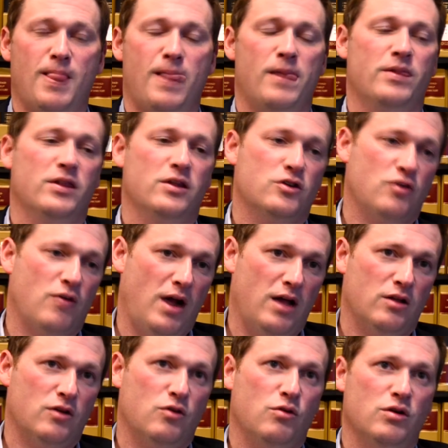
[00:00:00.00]
The
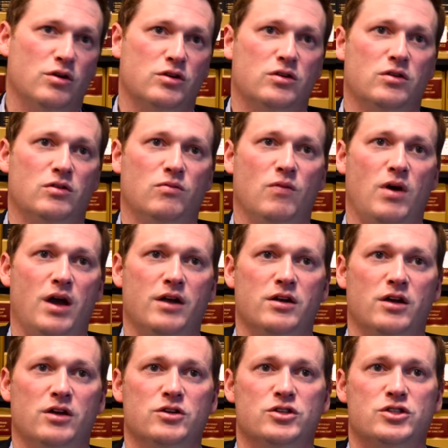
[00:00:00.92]
trial court wanted to
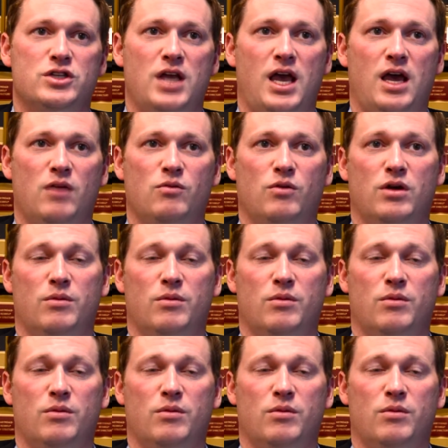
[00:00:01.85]
understand what